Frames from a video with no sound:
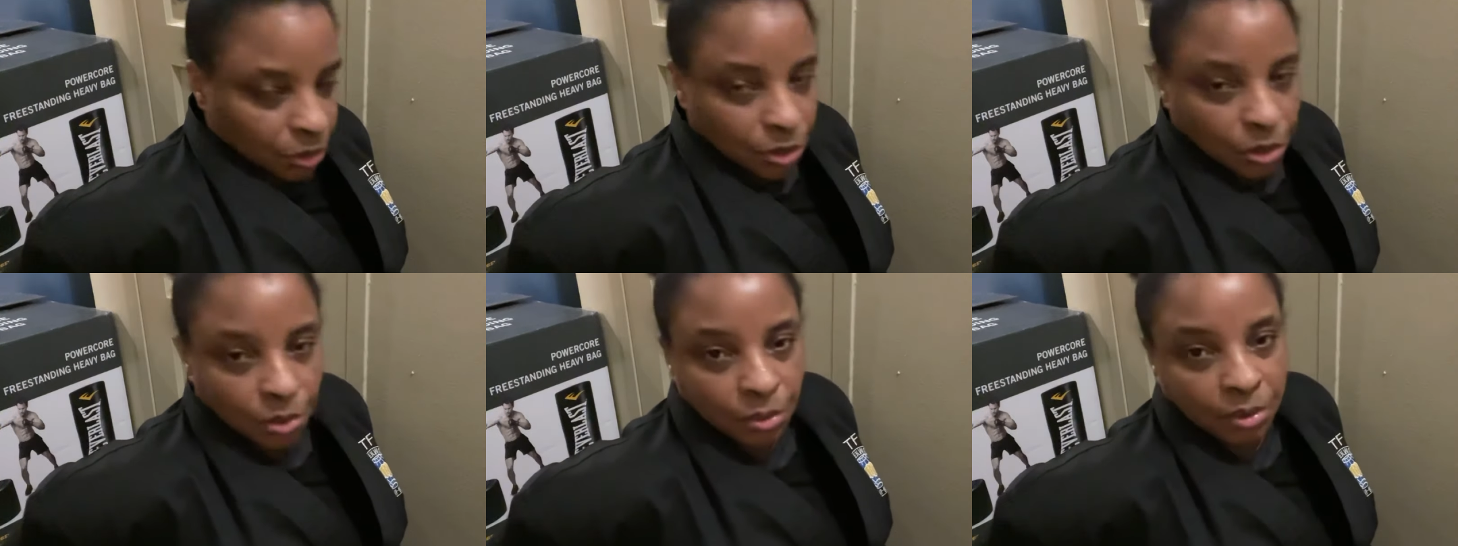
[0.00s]

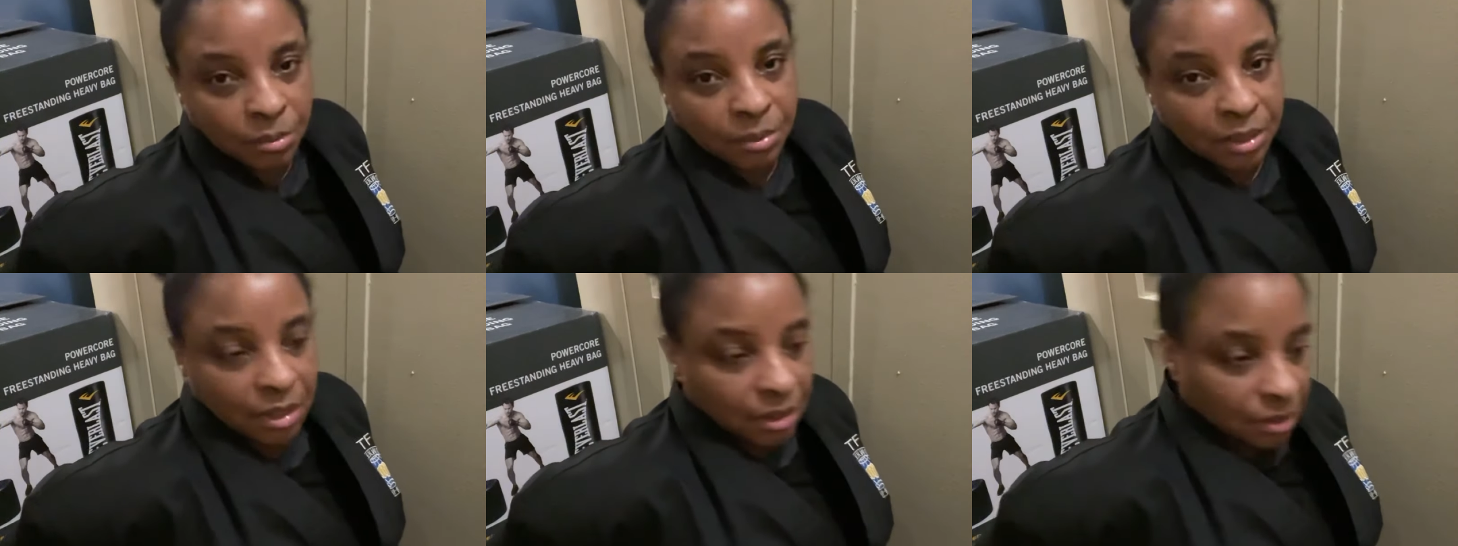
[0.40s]
told
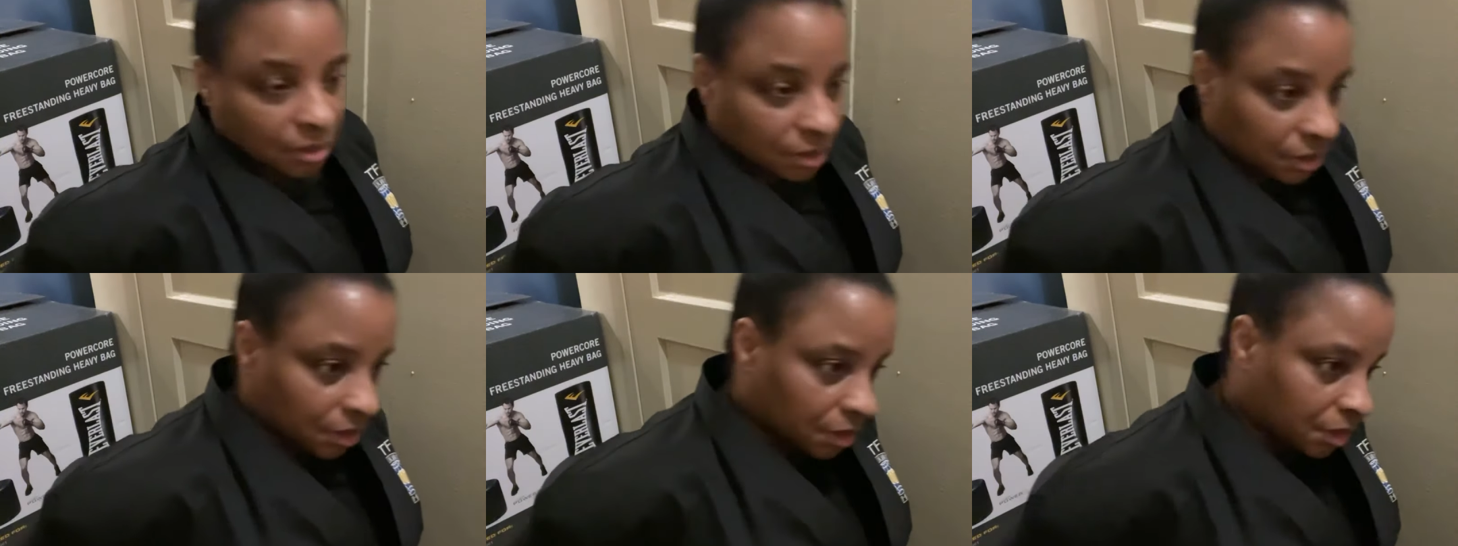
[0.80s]
him to kill
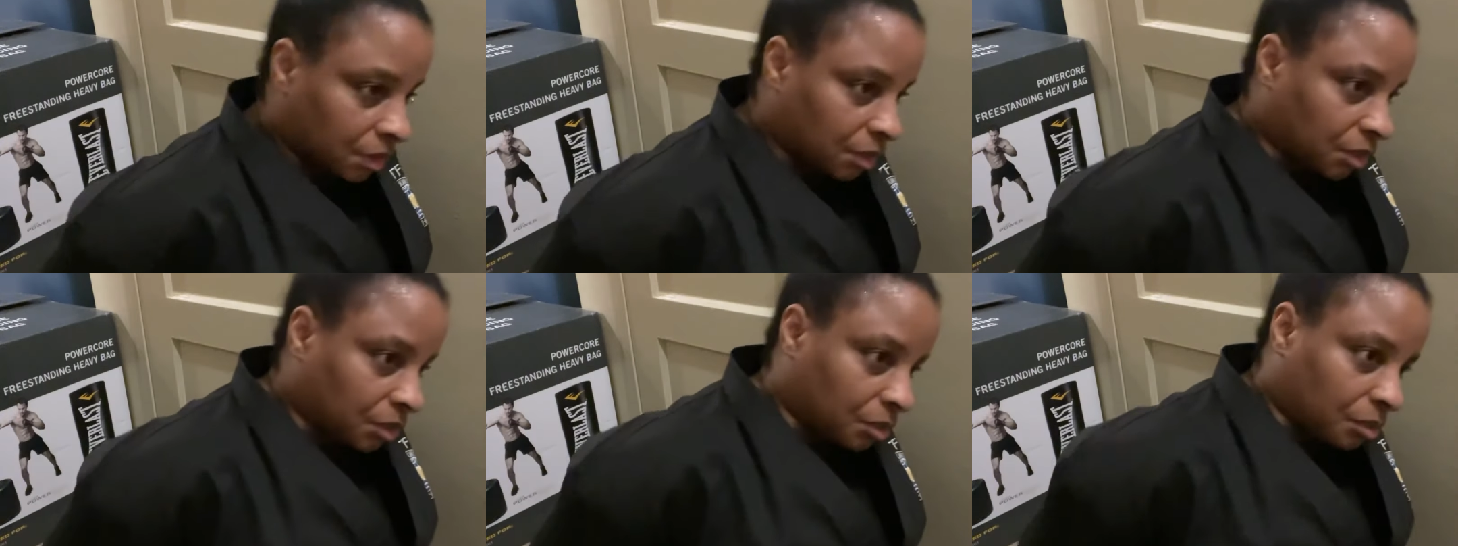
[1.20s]
his
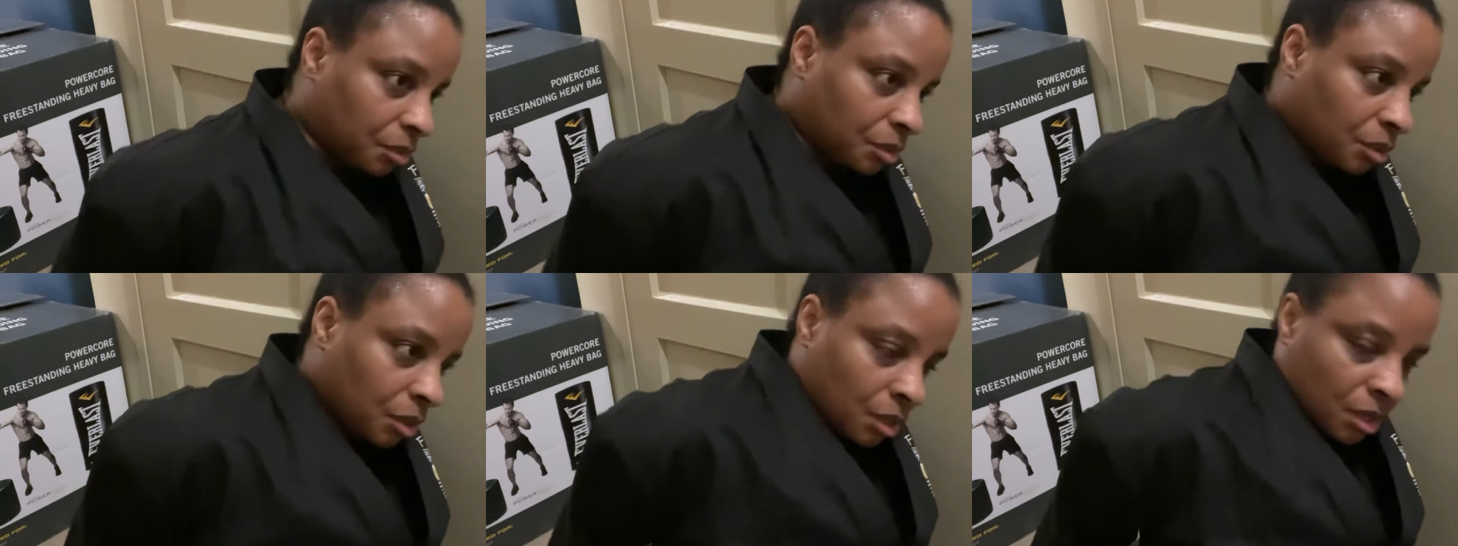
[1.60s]
sisters.
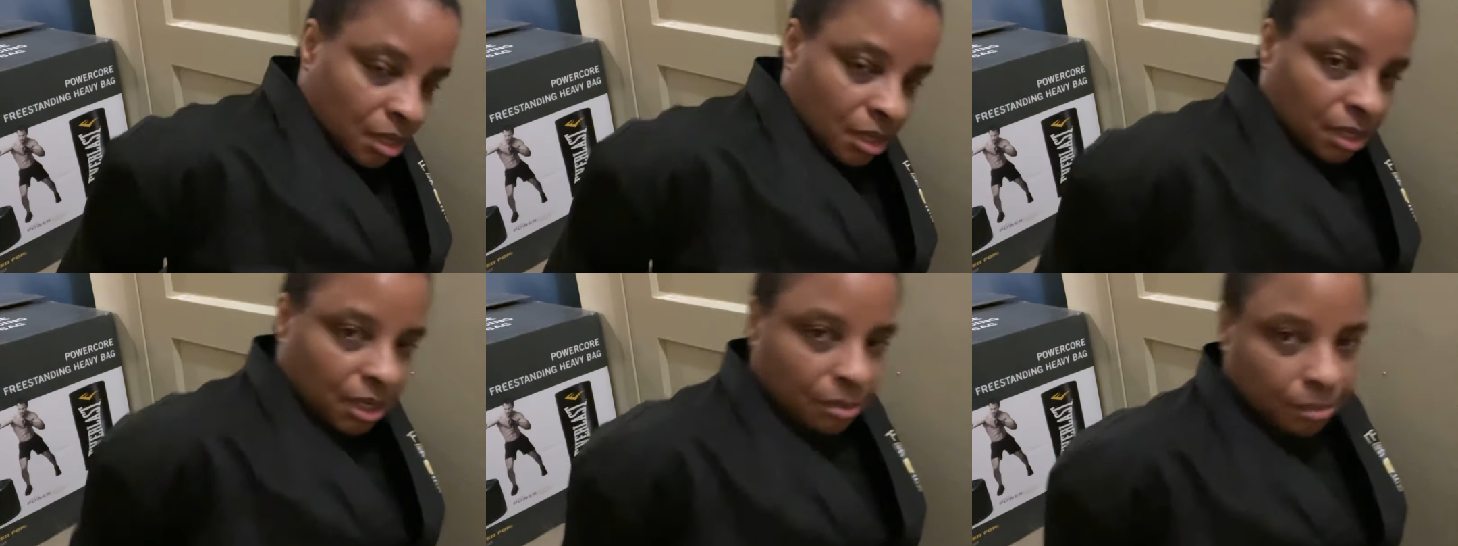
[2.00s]
So
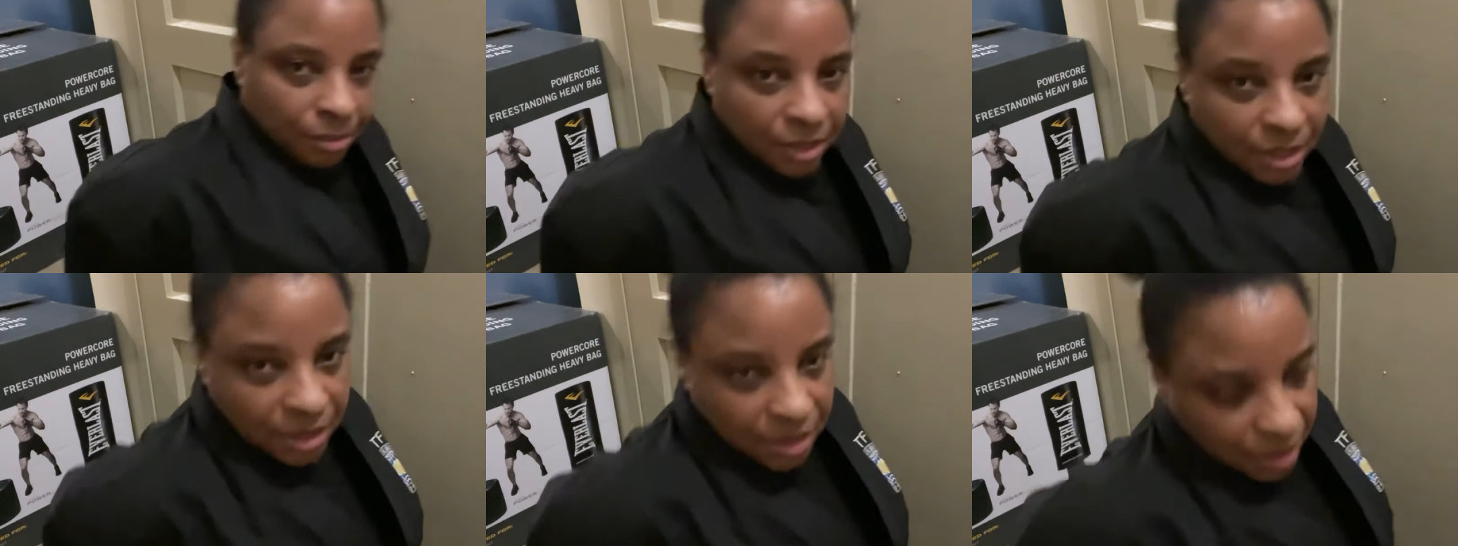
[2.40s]
the
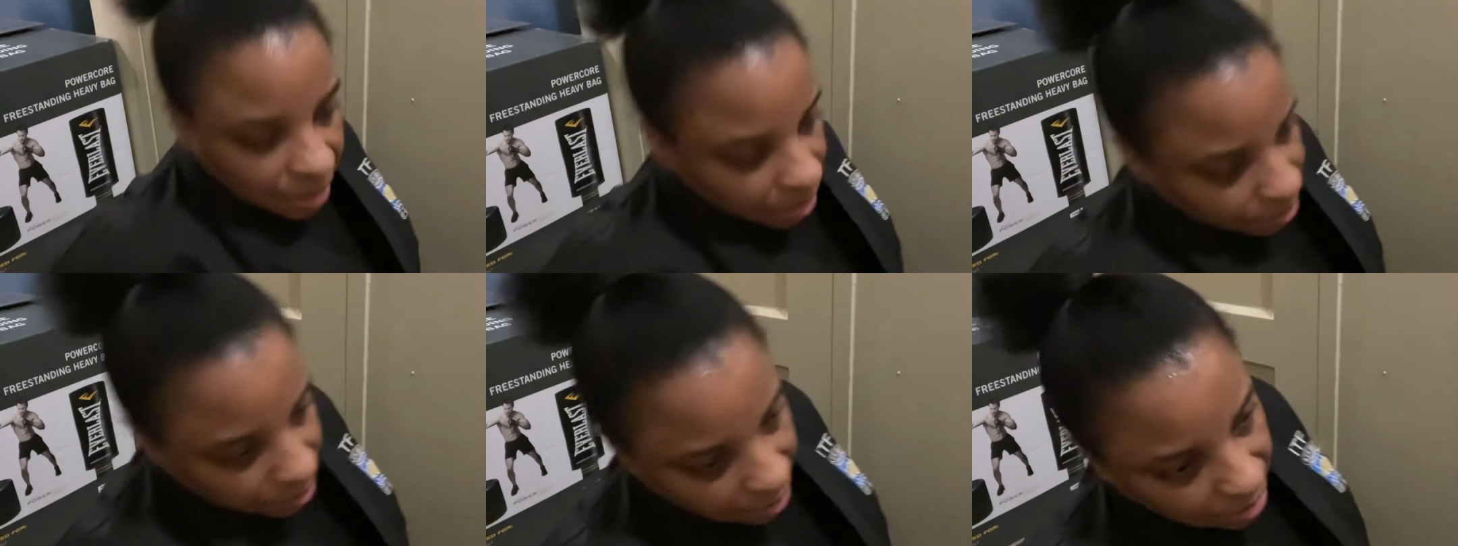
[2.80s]
police
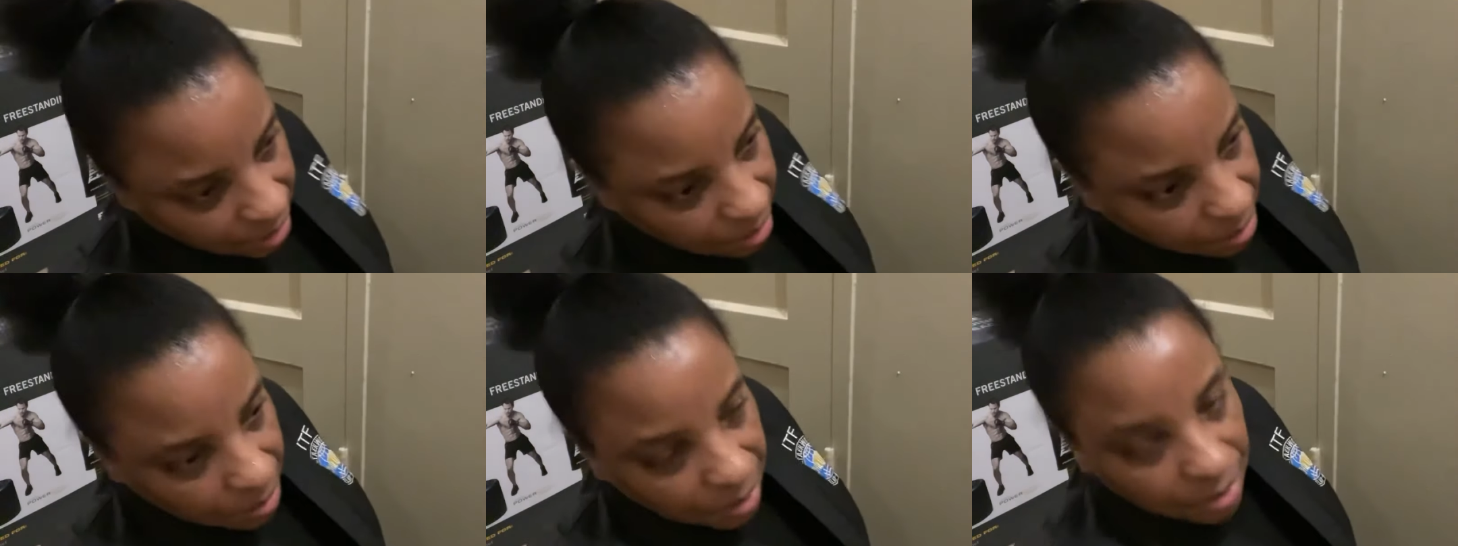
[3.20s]
came to get him.